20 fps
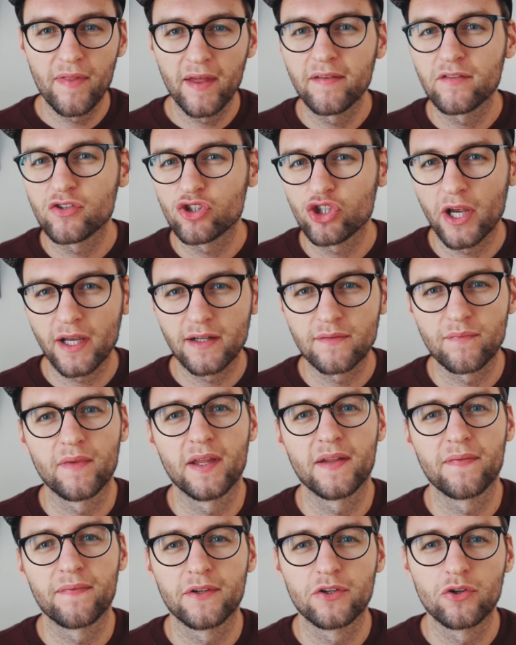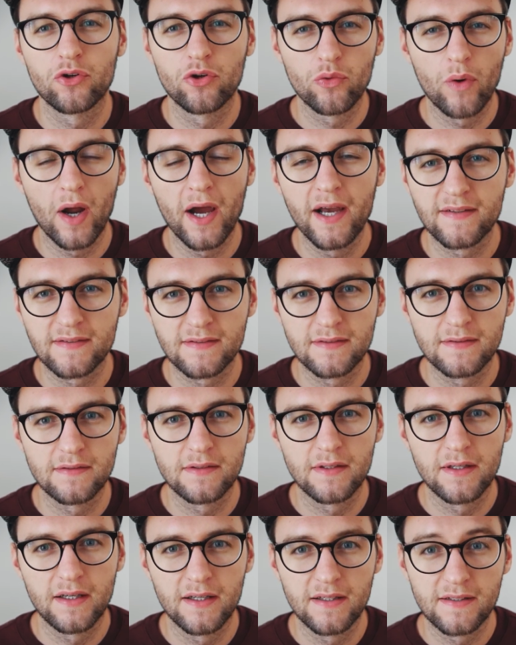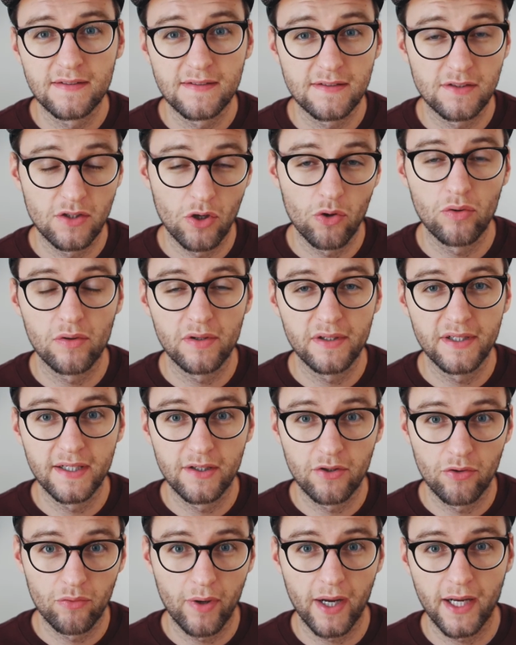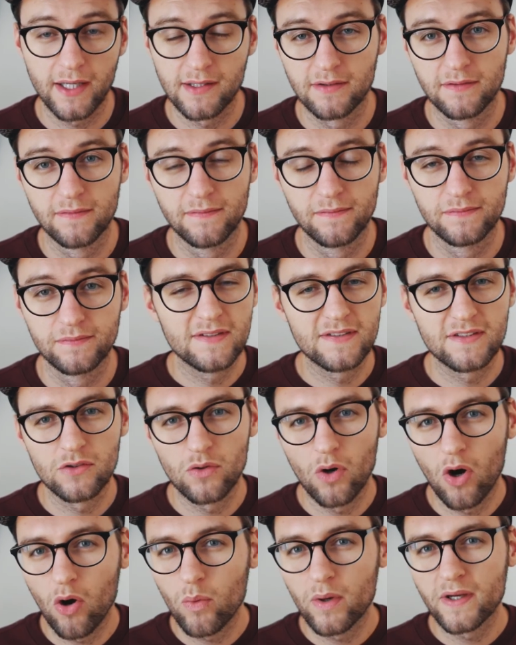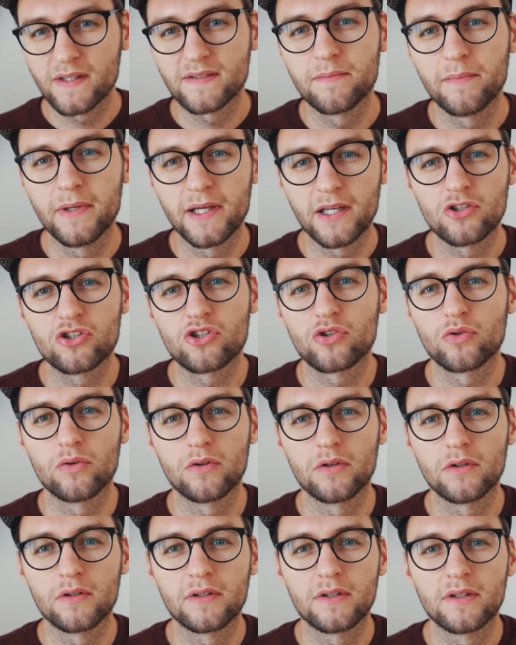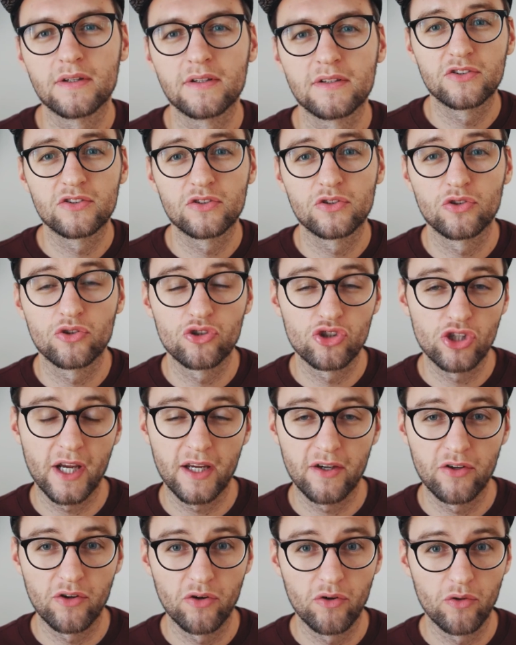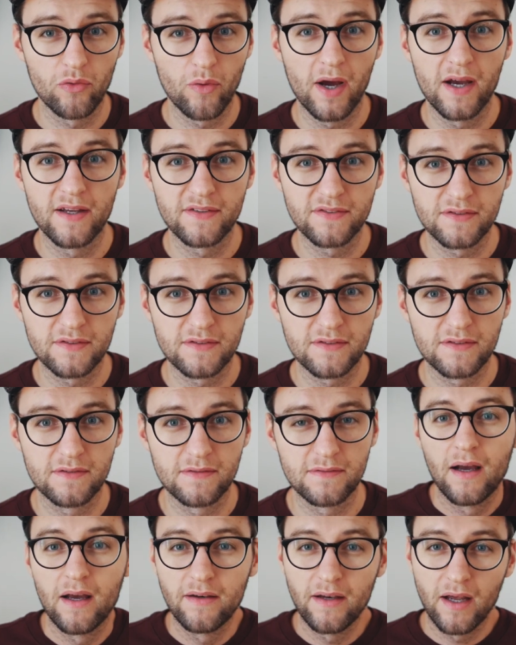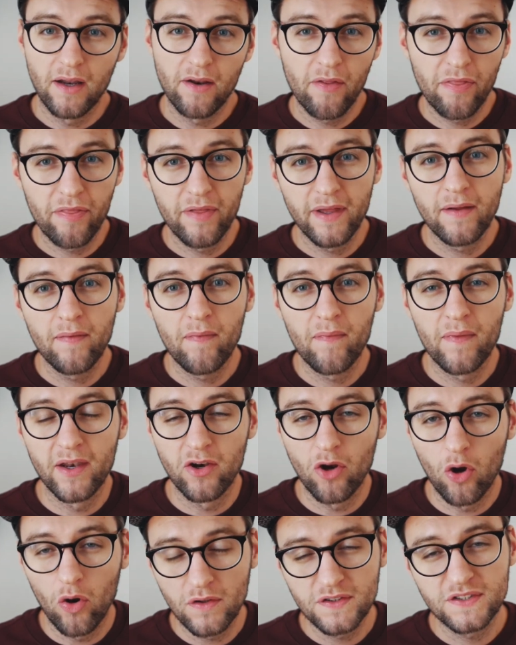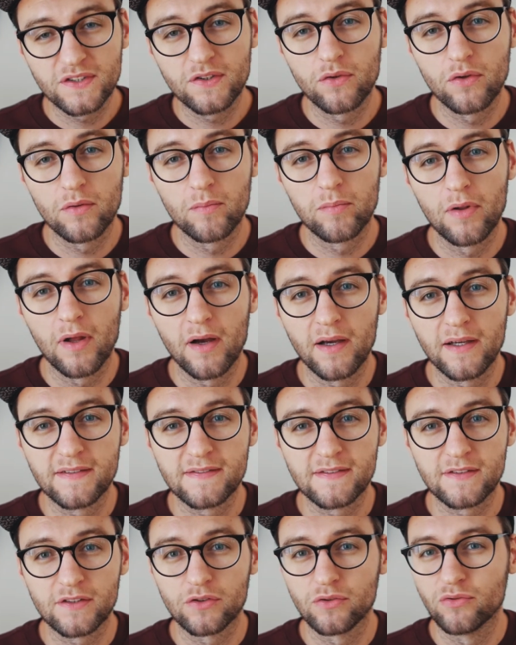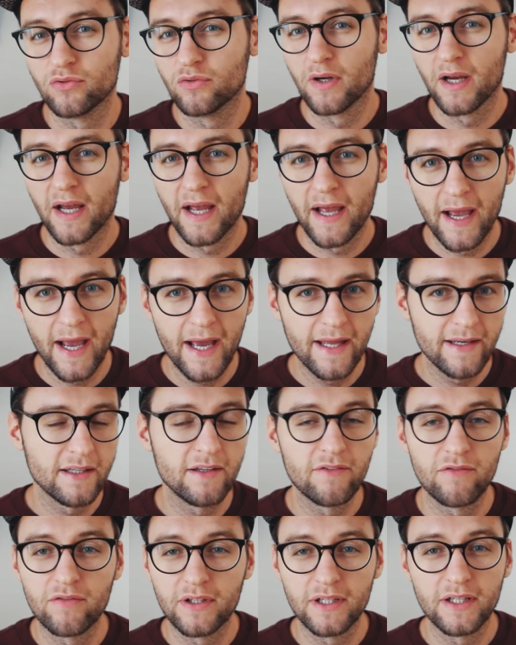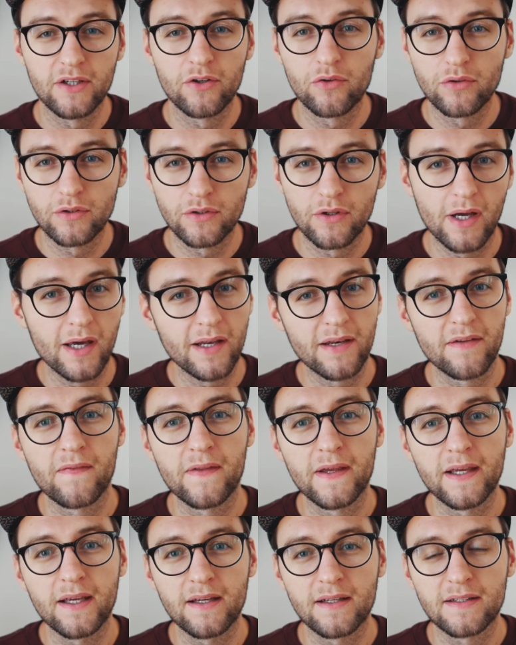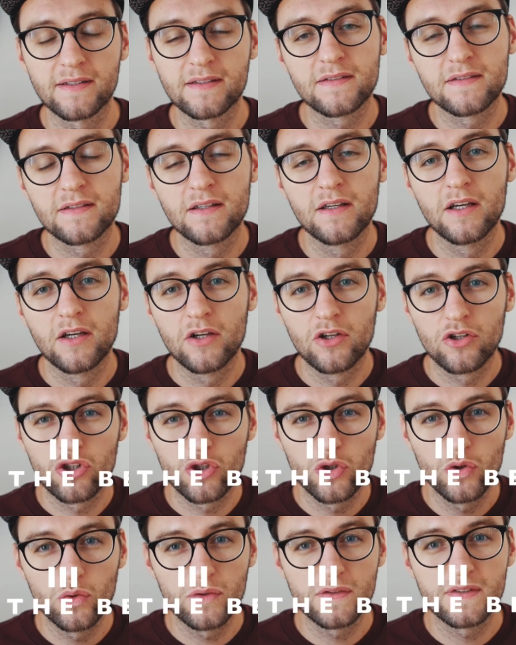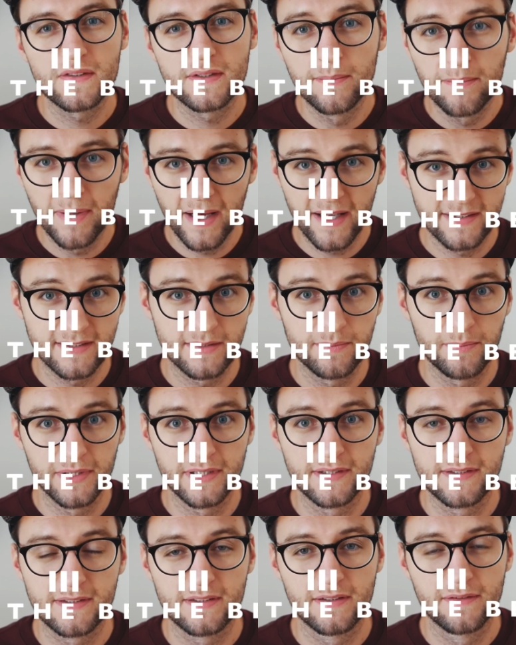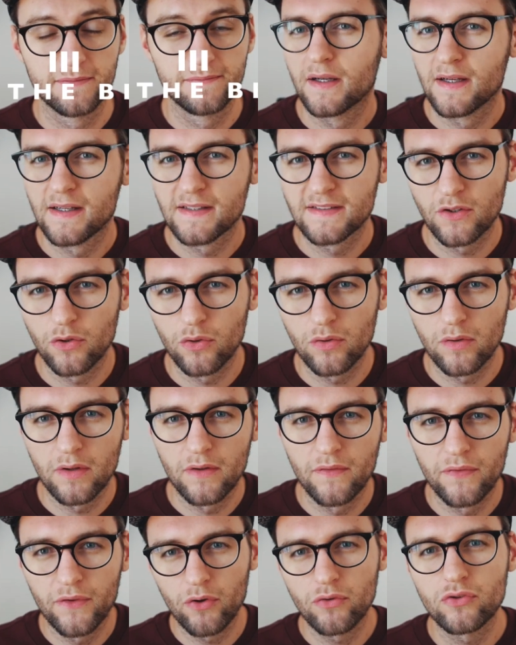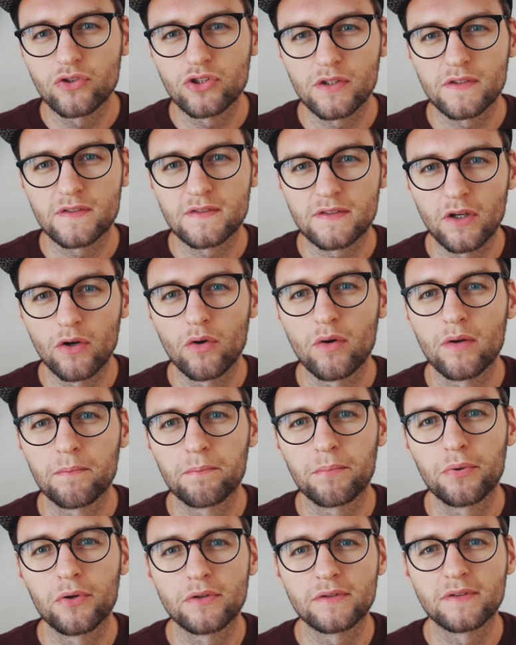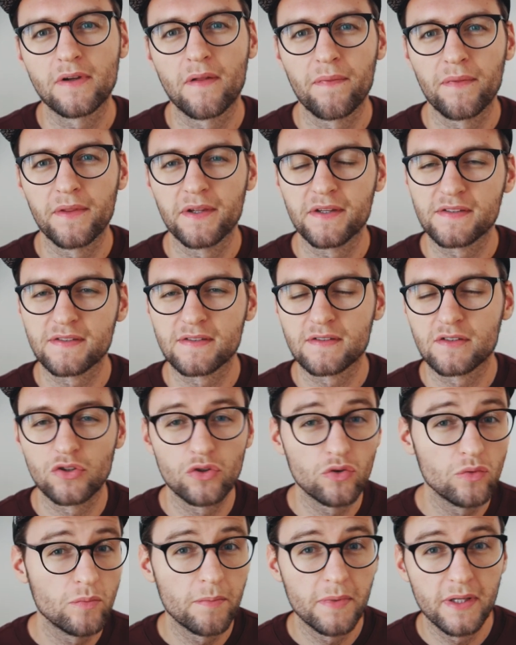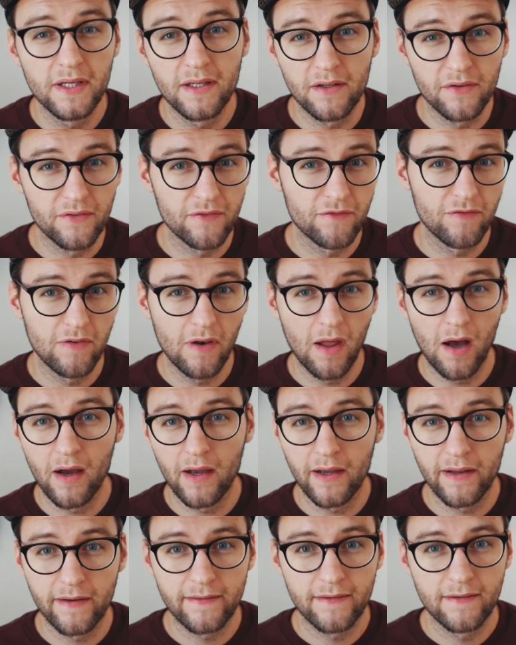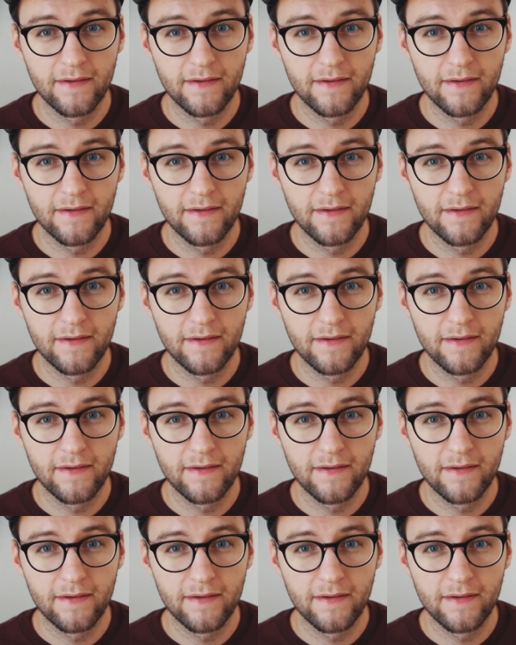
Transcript: then check that the horizon is totally correct. So always make sure to check your horizons. Another thing that also applies to any video you're editing is choose the best bits. So don't just go and put this 2-minute flight